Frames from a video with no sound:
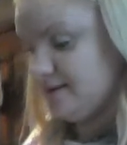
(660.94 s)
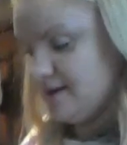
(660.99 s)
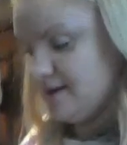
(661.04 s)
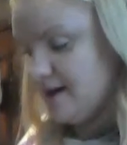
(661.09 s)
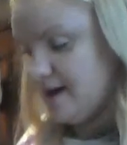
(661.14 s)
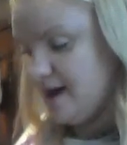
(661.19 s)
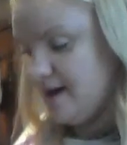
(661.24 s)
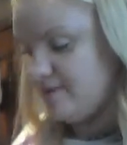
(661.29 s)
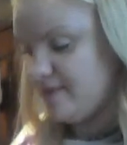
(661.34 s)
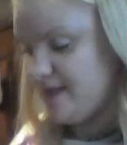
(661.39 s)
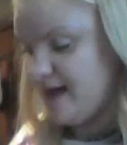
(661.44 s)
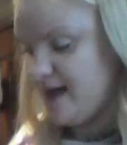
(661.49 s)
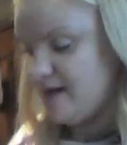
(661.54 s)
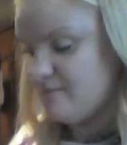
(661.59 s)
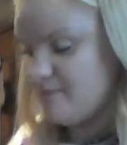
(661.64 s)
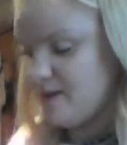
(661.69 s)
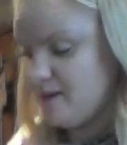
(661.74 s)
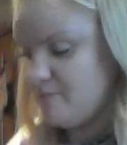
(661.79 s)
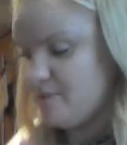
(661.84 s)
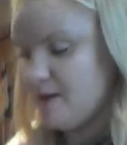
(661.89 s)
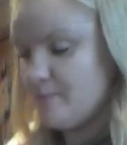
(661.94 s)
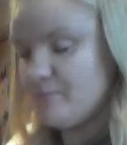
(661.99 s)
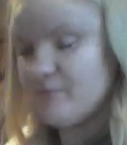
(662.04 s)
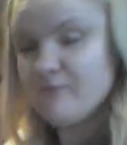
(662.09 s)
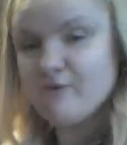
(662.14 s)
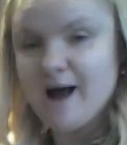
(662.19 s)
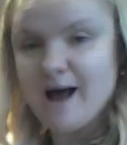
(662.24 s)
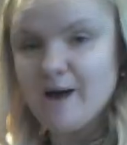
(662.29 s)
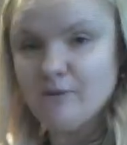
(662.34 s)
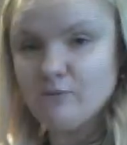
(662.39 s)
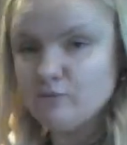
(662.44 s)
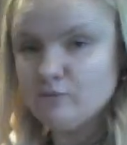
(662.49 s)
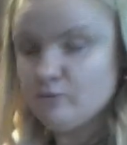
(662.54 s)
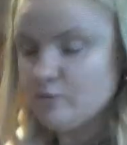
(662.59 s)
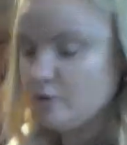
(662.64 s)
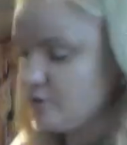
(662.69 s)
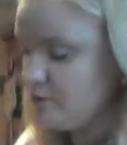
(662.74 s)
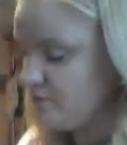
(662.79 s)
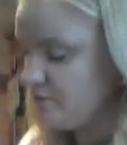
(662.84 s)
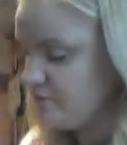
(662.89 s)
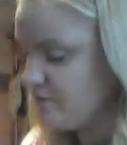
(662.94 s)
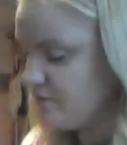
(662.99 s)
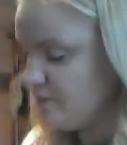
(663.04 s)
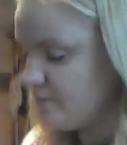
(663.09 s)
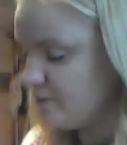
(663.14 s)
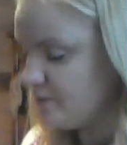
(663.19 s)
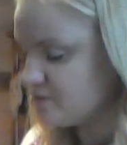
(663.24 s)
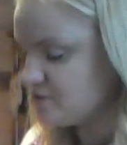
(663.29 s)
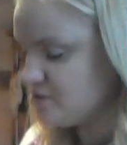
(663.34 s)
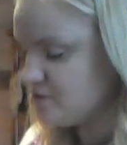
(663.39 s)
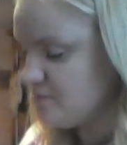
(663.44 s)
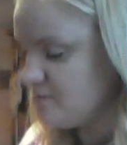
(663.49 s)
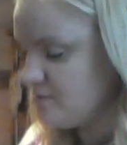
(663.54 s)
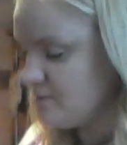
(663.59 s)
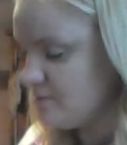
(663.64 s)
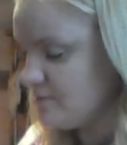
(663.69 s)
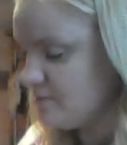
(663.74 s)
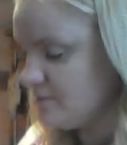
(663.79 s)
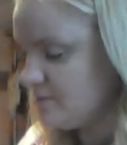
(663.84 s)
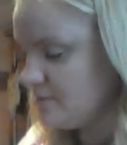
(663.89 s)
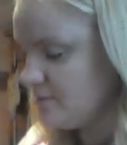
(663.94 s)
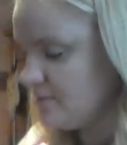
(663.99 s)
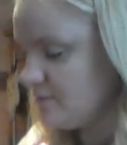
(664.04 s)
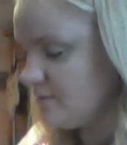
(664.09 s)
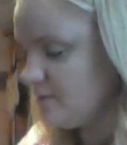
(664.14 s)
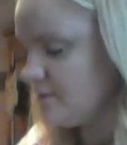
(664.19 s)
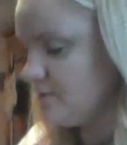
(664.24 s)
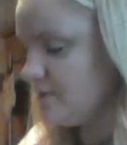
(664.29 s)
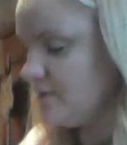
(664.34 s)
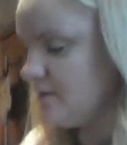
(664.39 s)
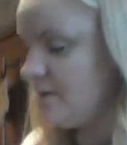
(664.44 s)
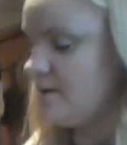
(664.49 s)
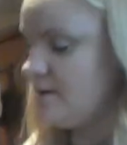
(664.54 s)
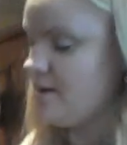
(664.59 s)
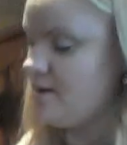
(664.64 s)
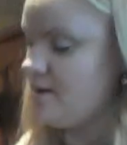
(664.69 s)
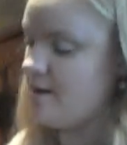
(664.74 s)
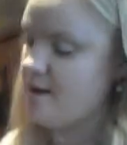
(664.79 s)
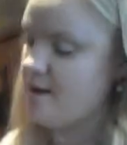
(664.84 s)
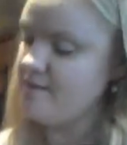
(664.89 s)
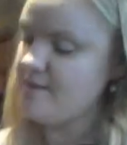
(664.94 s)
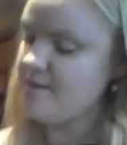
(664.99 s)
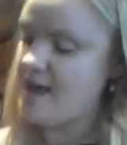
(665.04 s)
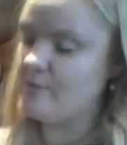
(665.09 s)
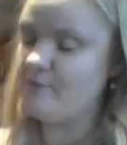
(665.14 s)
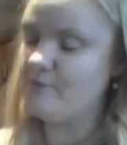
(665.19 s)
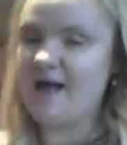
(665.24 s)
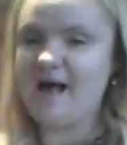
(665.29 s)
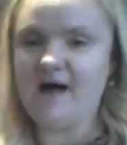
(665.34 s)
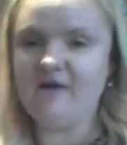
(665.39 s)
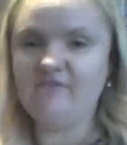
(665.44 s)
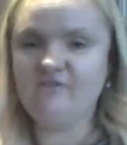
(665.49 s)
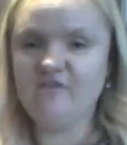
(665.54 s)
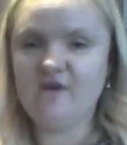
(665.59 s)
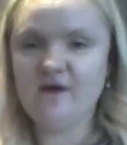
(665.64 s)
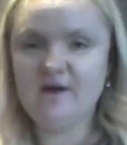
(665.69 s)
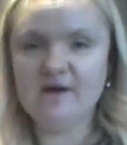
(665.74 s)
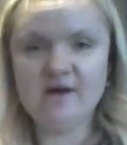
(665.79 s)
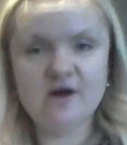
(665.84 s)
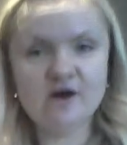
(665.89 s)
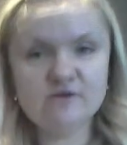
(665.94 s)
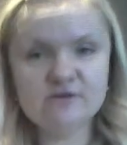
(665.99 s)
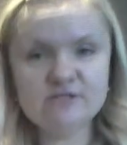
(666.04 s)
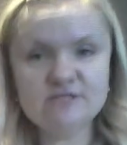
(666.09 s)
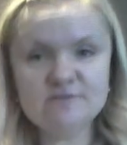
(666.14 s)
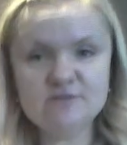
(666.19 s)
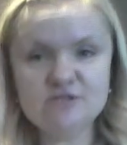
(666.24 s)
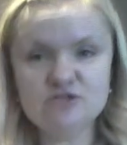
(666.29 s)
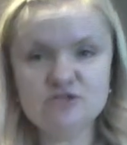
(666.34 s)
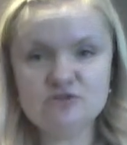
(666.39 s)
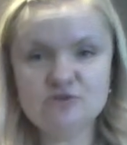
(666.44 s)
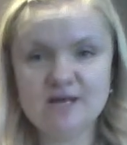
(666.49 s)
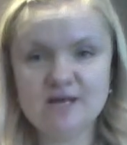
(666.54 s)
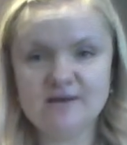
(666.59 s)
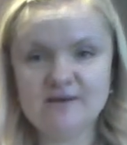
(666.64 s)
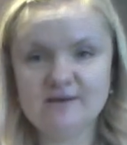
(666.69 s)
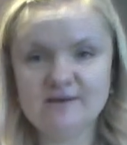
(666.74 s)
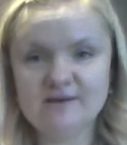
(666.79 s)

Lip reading: And then maybe a brown one for the bottom. And there we have a Christmas tree.